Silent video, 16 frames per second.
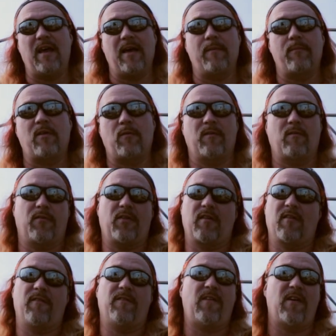So we've got
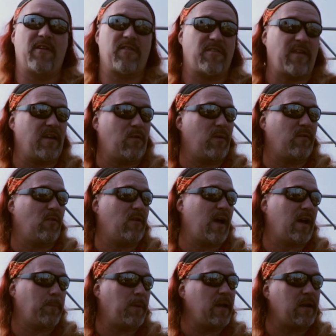things like fire stick, we've got
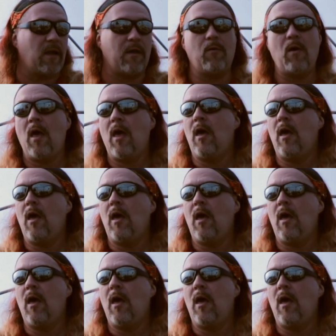jalapeno,